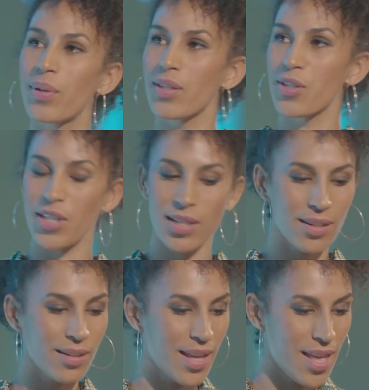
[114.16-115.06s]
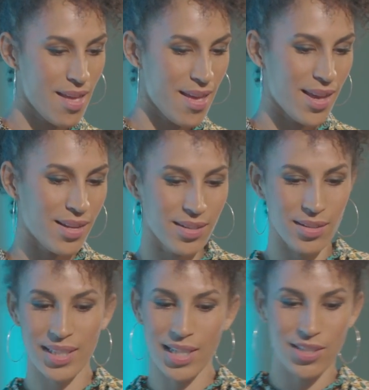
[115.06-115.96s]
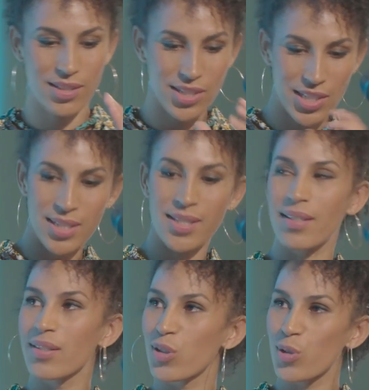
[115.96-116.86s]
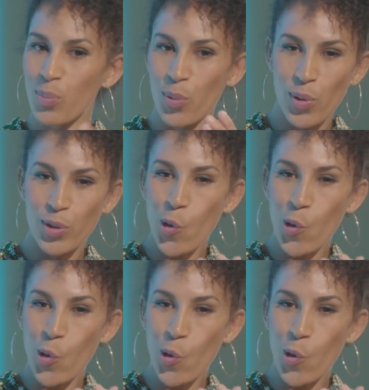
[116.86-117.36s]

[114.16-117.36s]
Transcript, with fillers: percussion, and cachichis and small